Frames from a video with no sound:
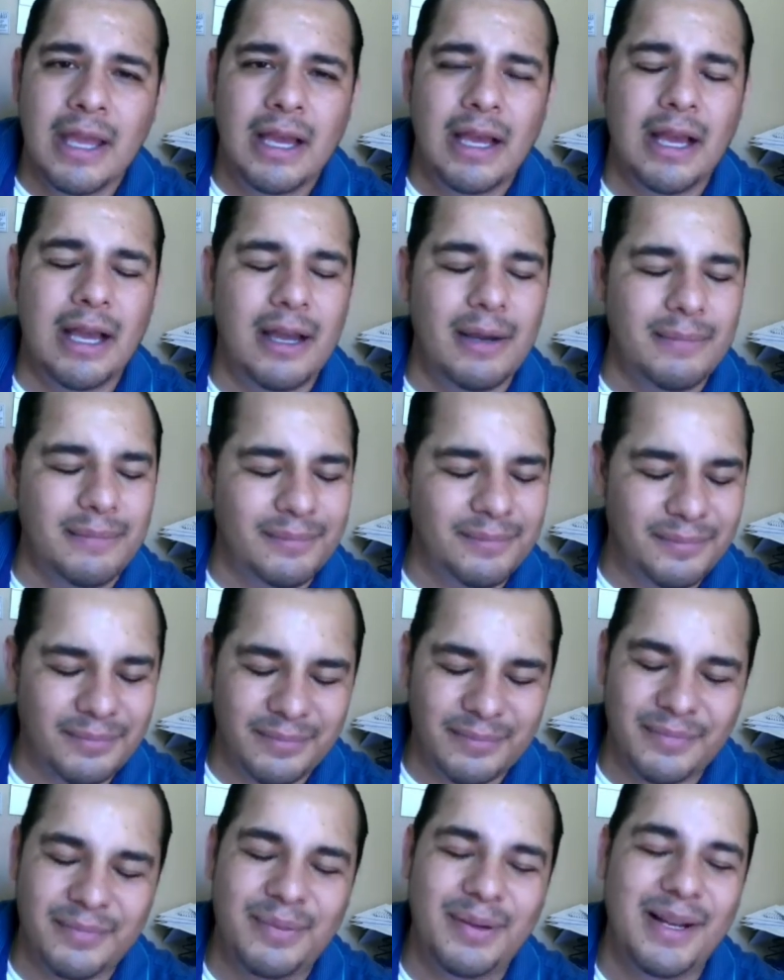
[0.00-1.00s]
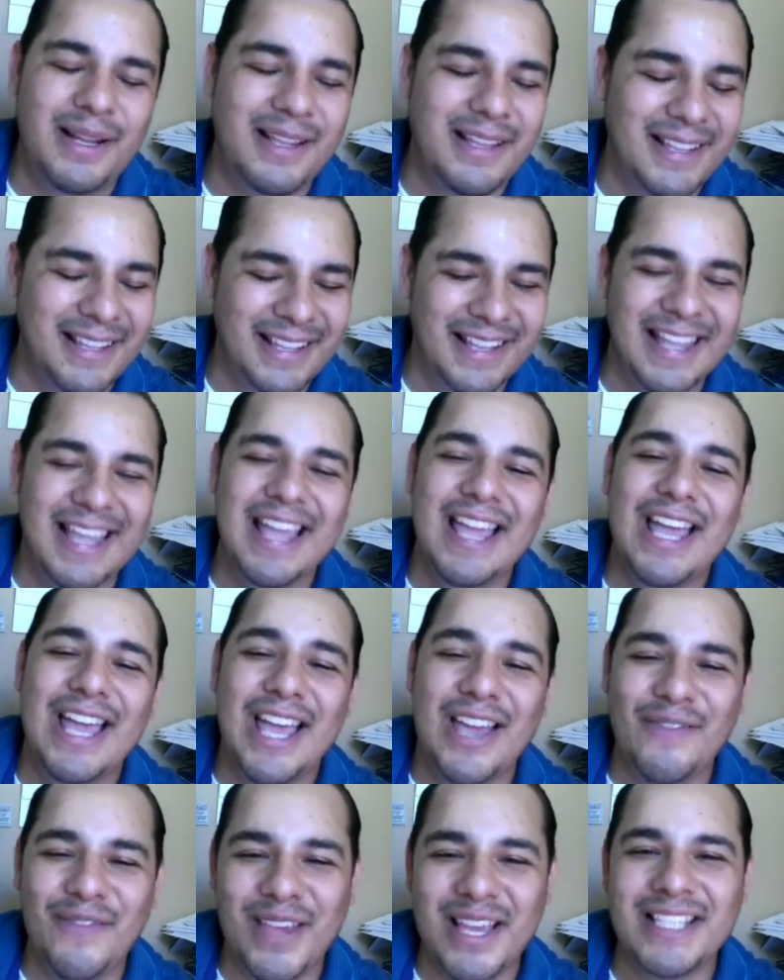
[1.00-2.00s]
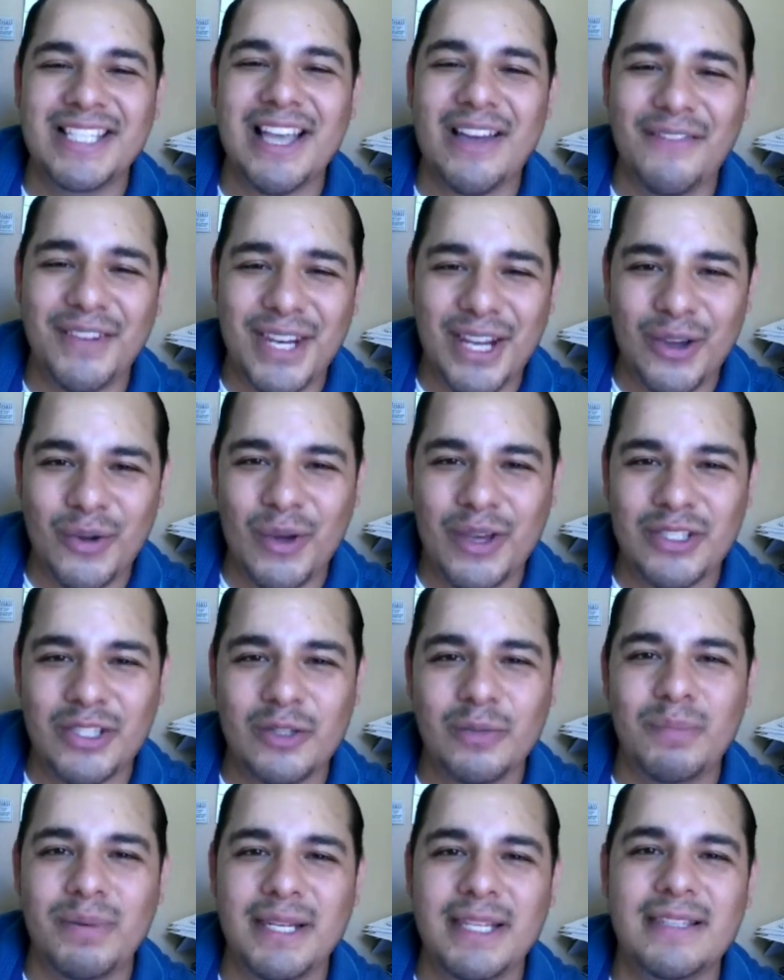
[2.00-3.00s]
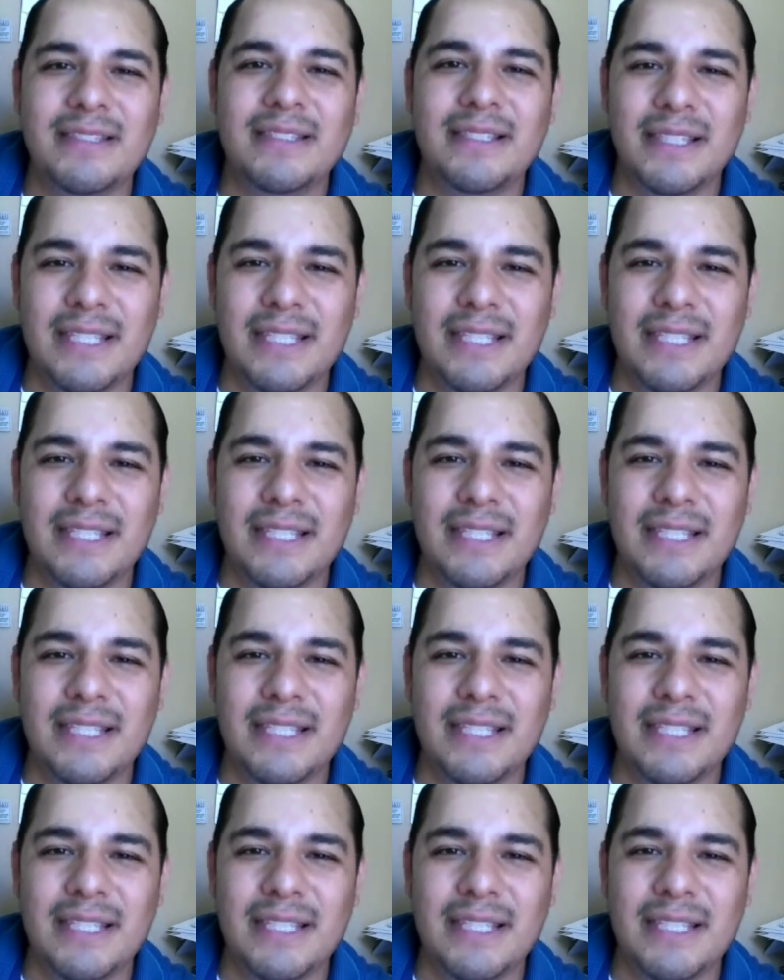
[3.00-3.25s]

If you guys have any questions, please